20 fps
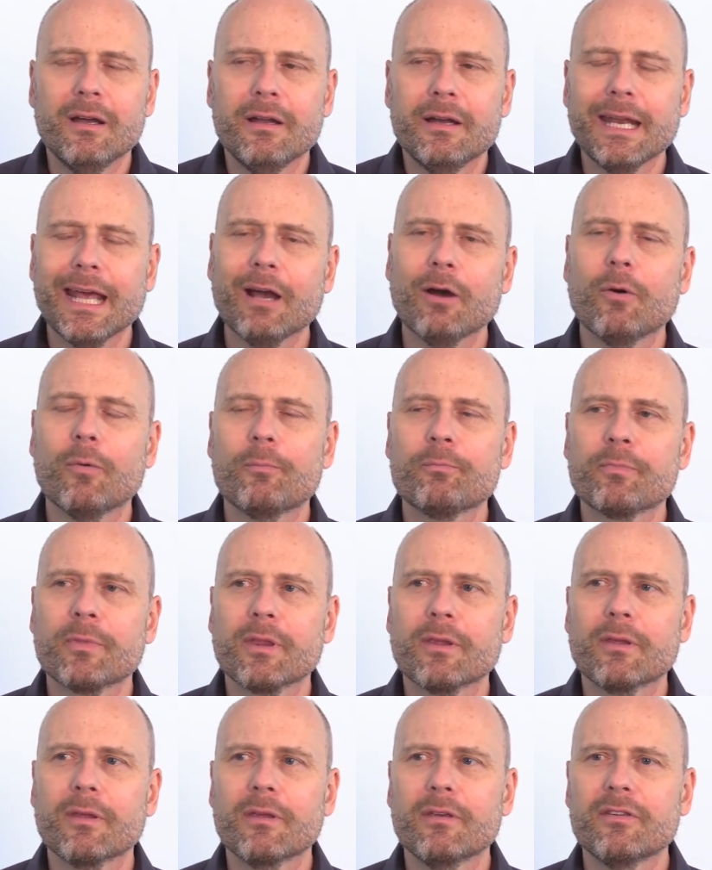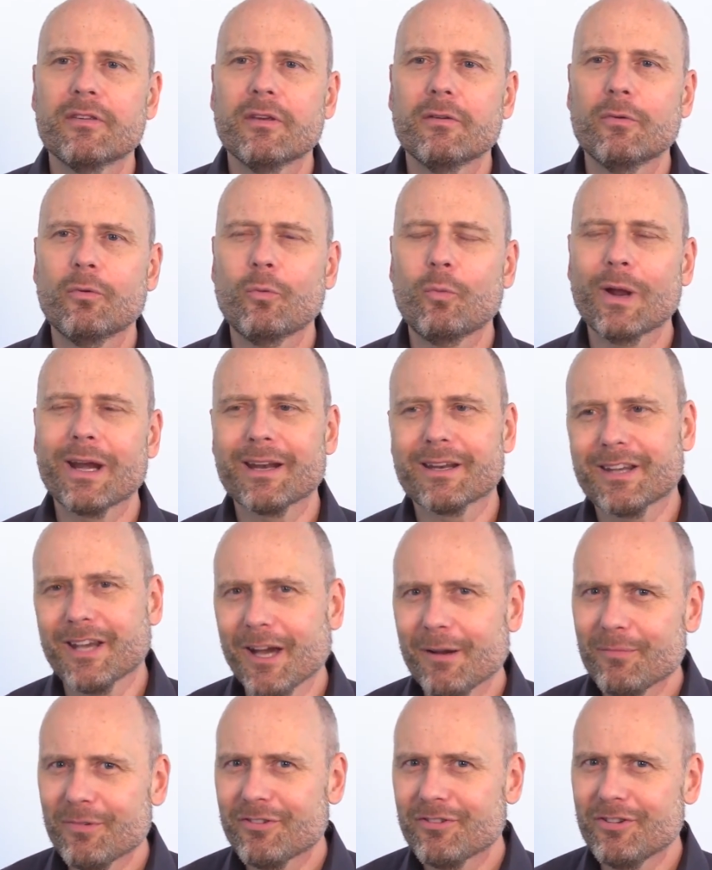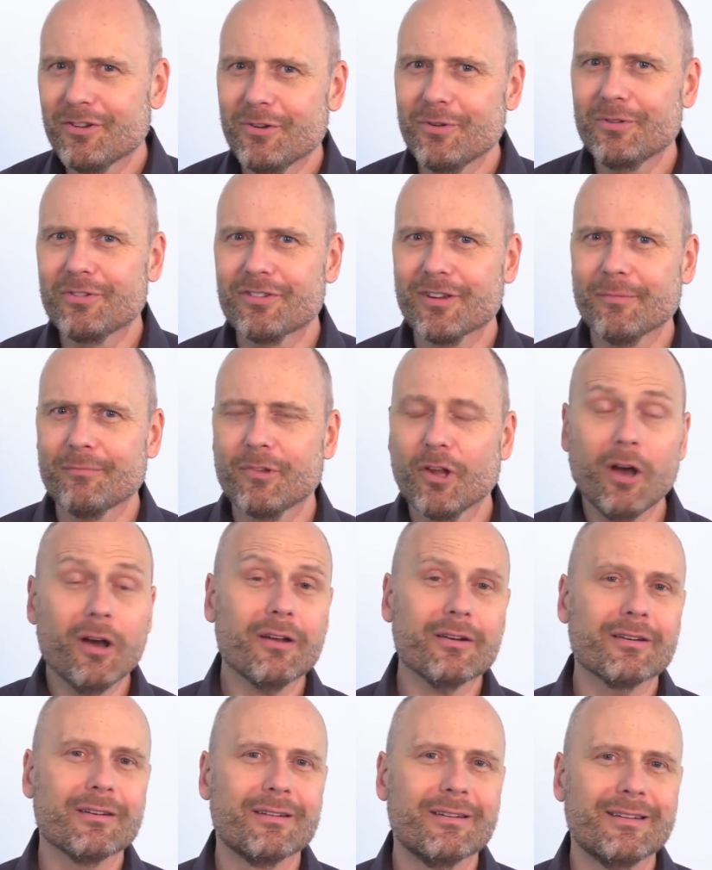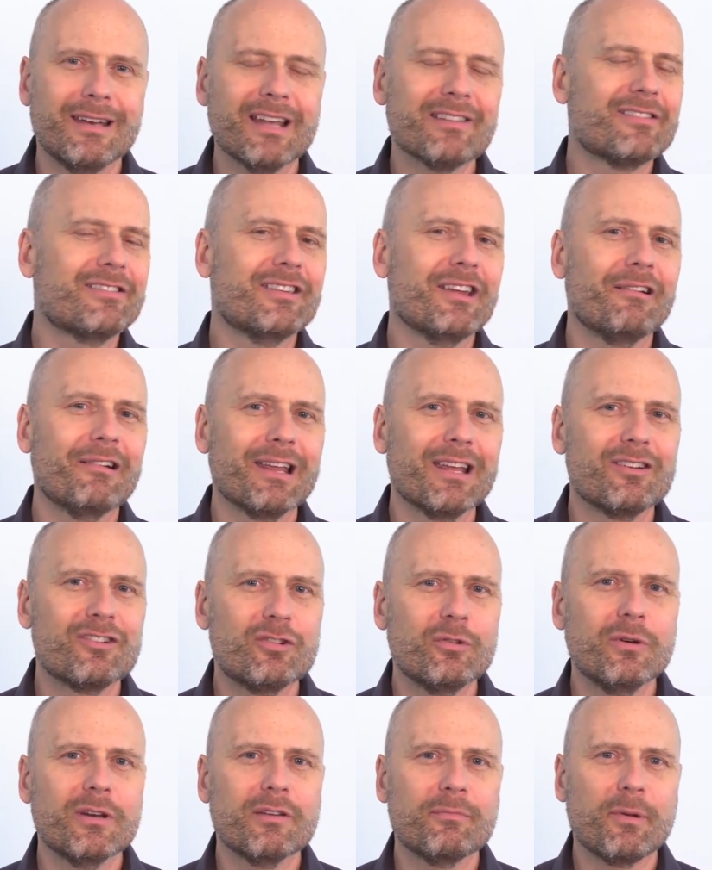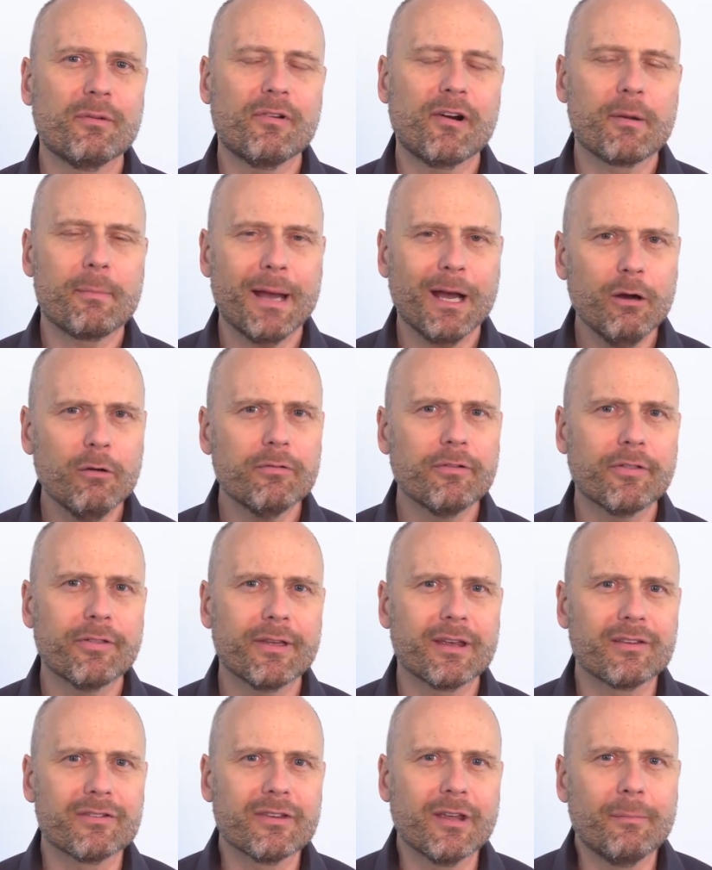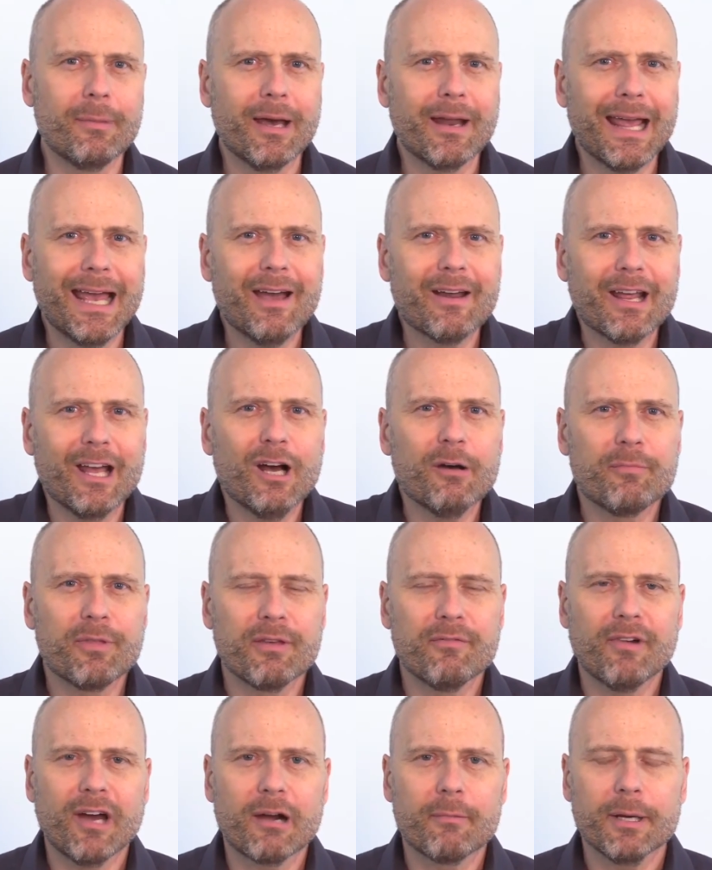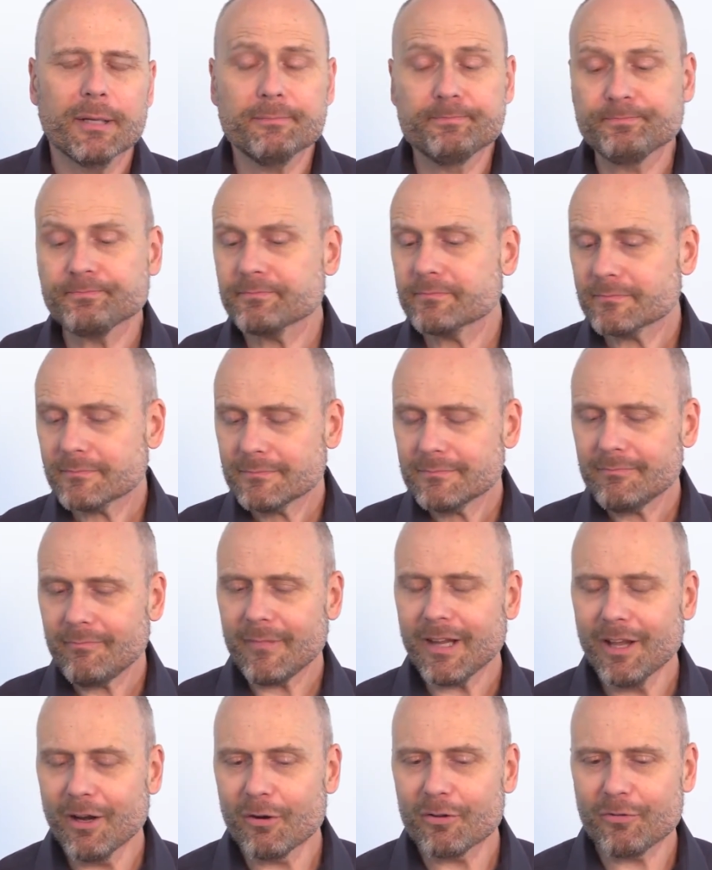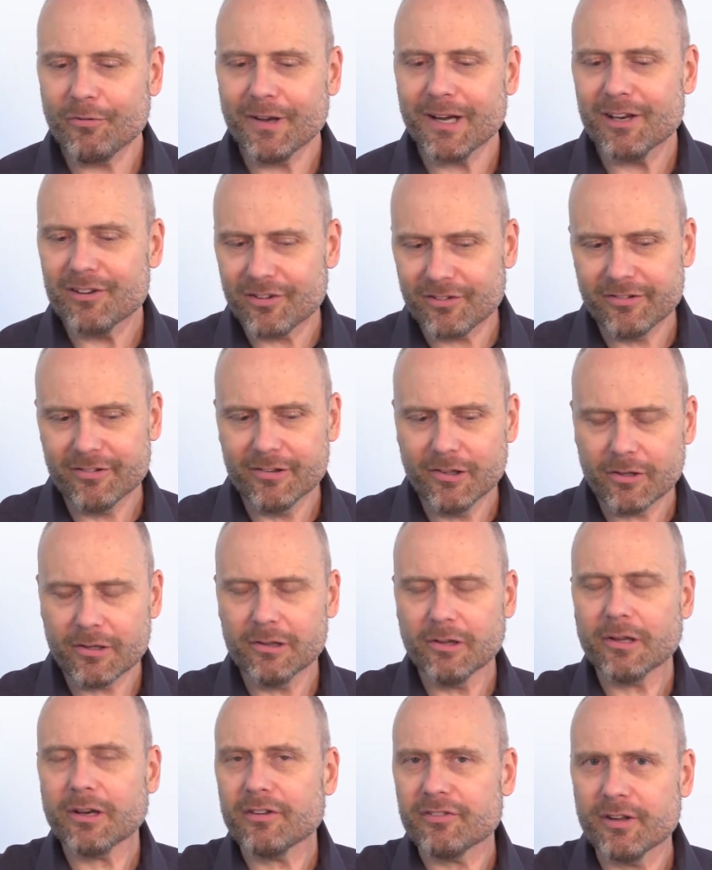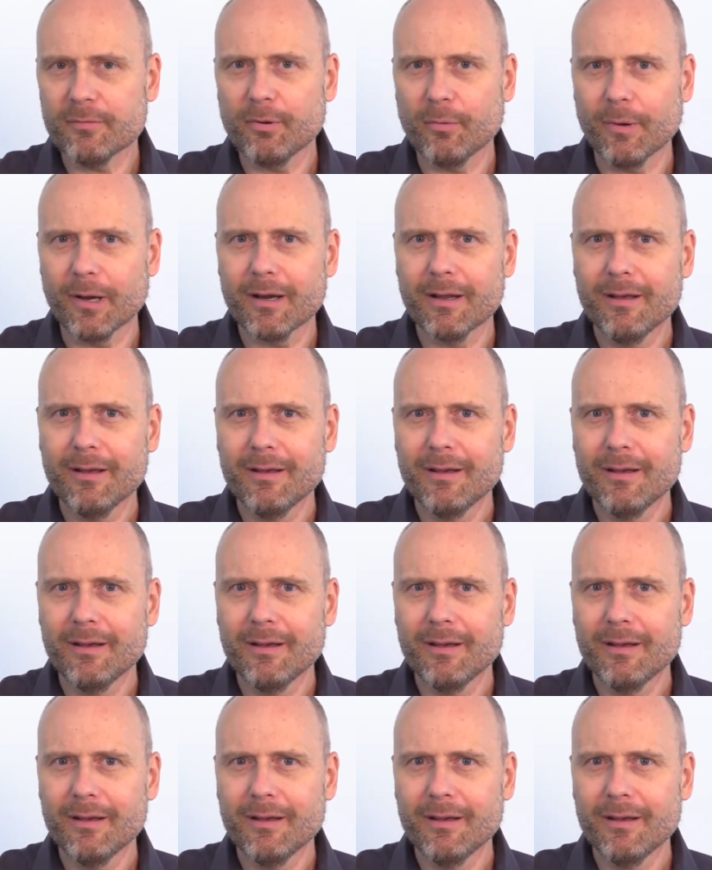Now, when it comes to some not necessarily intuitive but very powerful things about how to help the environment, you know, it's funny. Just look look at a simple one.